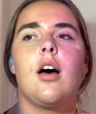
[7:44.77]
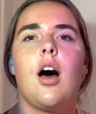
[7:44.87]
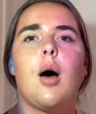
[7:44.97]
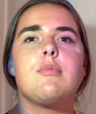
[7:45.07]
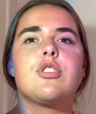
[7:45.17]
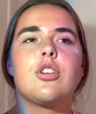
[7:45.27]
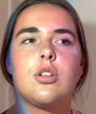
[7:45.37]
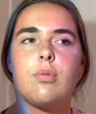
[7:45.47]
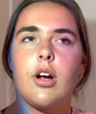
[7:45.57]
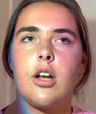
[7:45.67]
It's good to
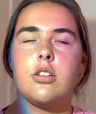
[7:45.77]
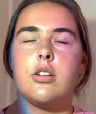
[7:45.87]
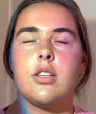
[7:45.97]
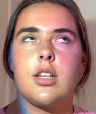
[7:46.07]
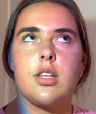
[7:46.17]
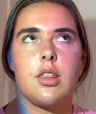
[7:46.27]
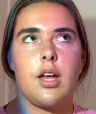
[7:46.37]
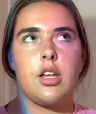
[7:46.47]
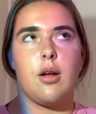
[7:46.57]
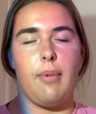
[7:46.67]
wear underneath
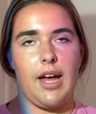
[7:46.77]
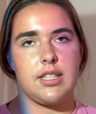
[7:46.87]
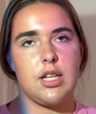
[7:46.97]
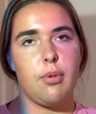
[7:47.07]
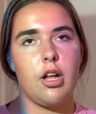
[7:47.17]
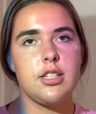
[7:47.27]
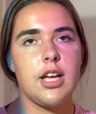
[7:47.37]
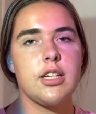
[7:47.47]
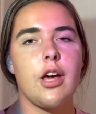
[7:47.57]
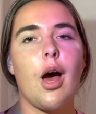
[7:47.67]
like your basketball
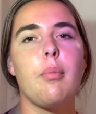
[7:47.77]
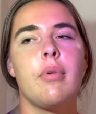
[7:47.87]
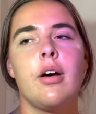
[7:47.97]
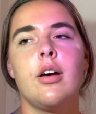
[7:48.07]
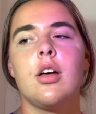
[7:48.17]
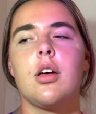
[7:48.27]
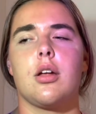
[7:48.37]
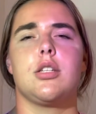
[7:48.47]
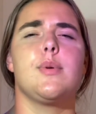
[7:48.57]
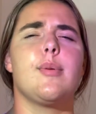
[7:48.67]
tank top,
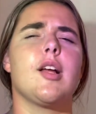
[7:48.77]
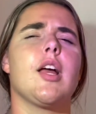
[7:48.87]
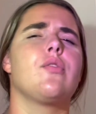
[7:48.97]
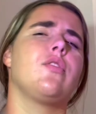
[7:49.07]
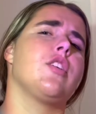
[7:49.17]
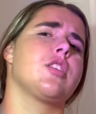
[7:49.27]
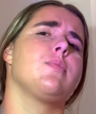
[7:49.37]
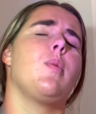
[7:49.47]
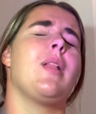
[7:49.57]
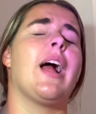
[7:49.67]
because we wear like
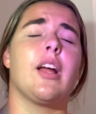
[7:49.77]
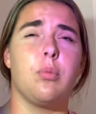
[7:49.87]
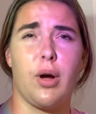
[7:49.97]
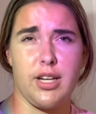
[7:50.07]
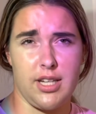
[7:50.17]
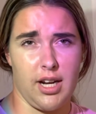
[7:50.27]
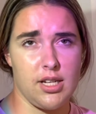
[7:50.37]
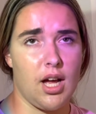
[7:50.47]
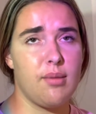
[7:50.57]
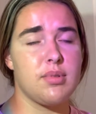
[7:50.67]
reversible black and white tank
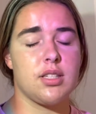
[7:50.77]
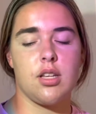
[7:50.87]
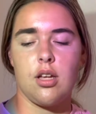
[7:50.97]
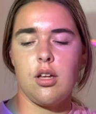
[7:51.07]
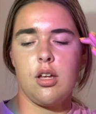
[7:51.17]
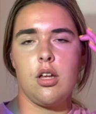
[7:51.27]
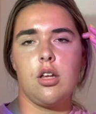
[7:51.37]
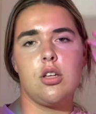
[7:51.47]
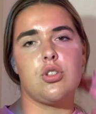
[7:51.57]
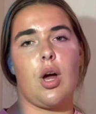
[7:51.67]
tops.
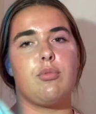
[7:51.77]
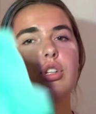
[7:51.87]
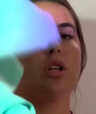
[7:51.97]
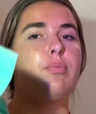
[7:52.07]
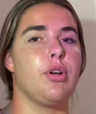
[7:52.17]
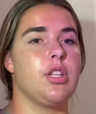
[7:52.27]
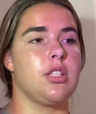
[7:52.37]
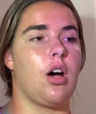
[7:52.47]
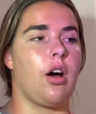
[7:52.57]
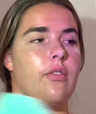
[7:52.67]
So I'm just gonna put this
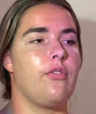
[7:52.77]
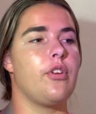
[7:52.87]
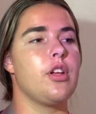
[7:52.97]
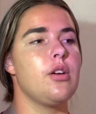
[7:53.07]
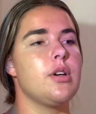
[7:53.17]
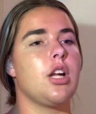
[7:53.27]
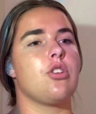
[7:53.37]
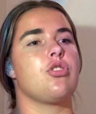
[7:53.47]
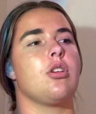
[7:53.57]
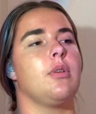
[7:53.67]
on for you and I'll
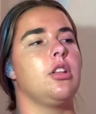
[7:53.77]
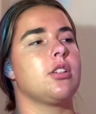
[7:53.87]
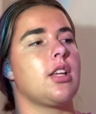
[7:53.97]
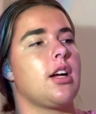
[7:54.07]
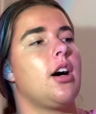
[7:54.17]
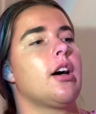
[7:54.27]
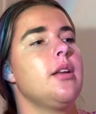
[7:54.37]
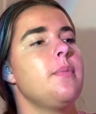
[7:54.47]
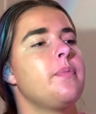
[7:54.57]
show you what it looks like on.